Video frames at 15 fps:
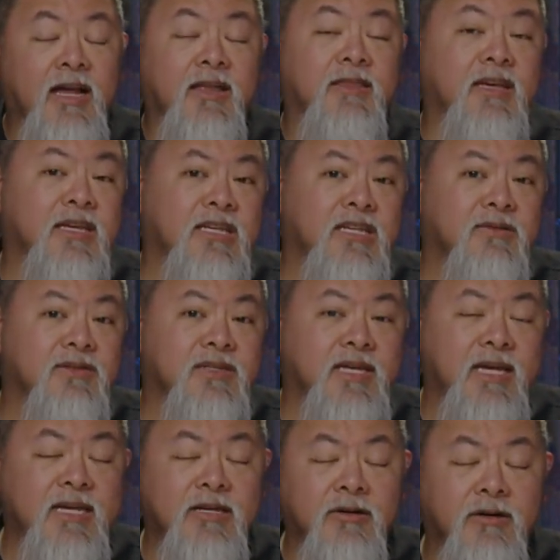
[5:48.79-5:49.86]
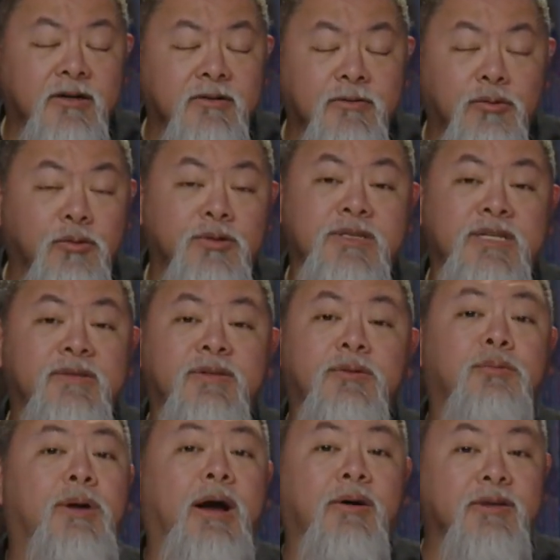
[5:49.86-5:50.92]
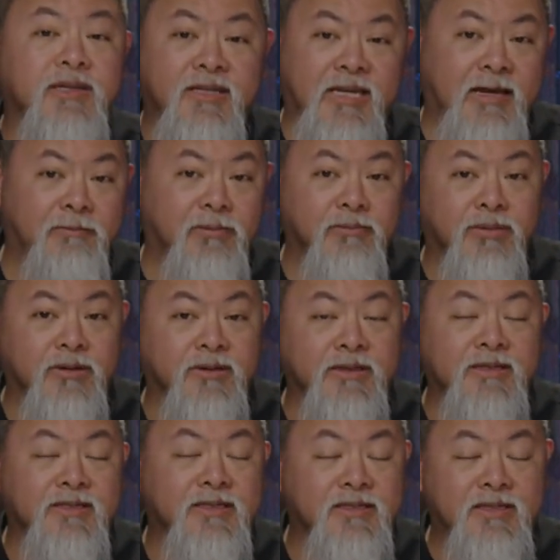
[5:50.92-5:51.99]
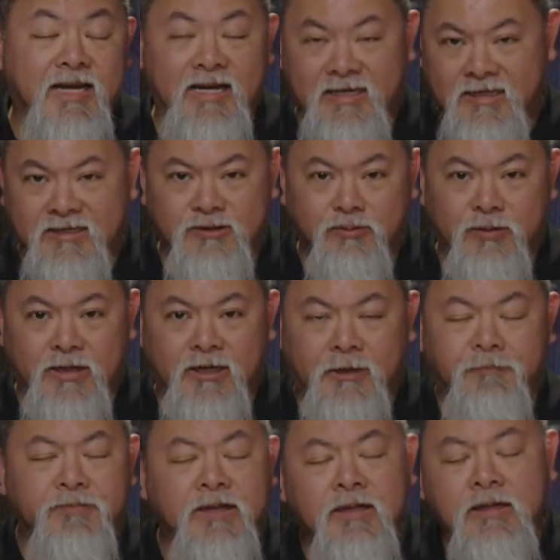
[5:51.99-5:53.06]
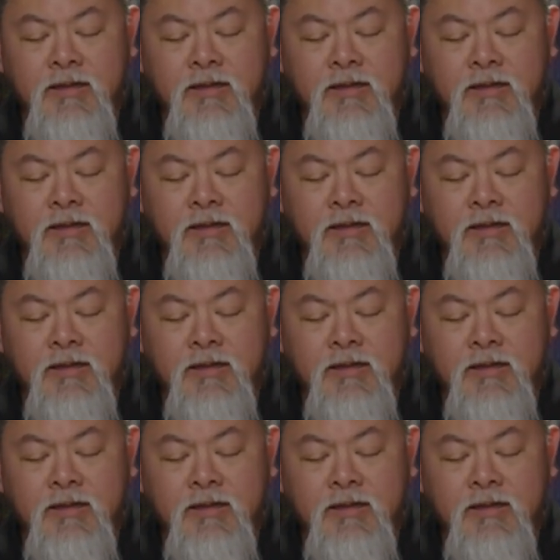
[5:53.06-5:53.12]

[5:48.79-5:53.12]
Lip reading: and they can even take on, of course, even routing capabilities today as well.